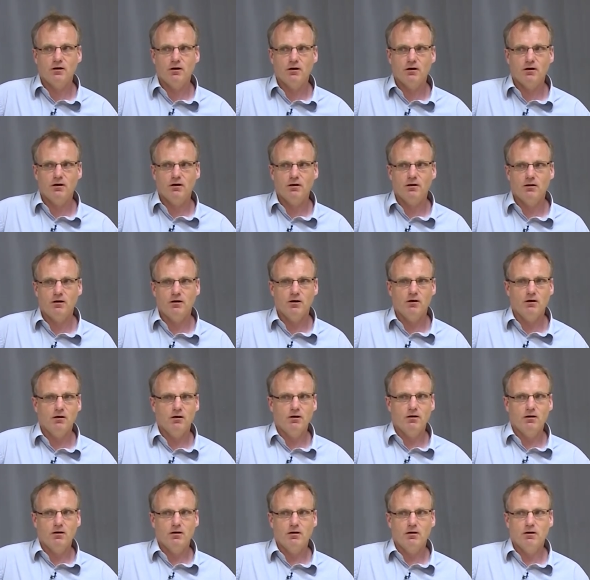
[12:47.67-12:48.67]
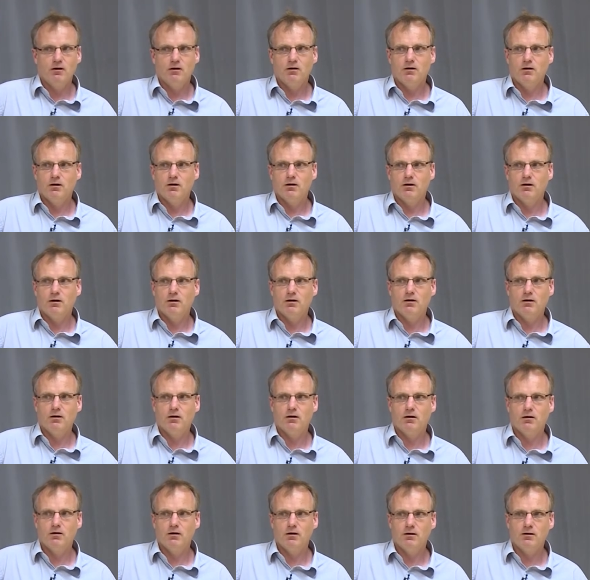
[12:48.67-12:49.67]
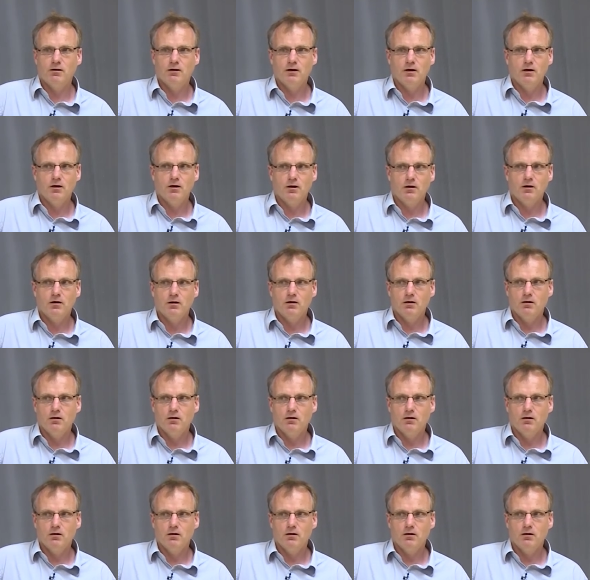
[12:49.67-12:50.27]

Nothing is said.